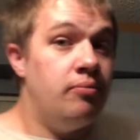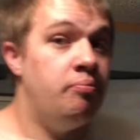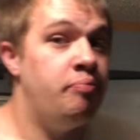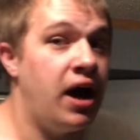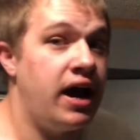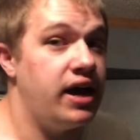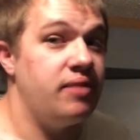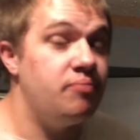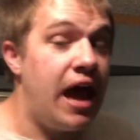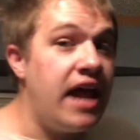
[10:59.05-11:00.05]
buy
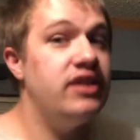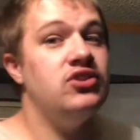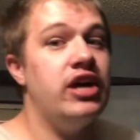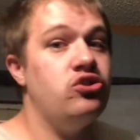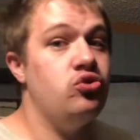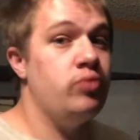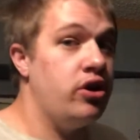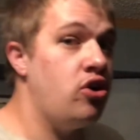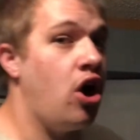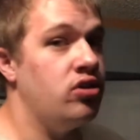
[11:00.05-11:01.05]
any statue
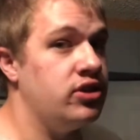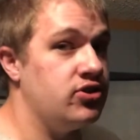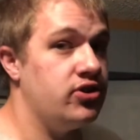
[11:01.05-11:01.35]
regardless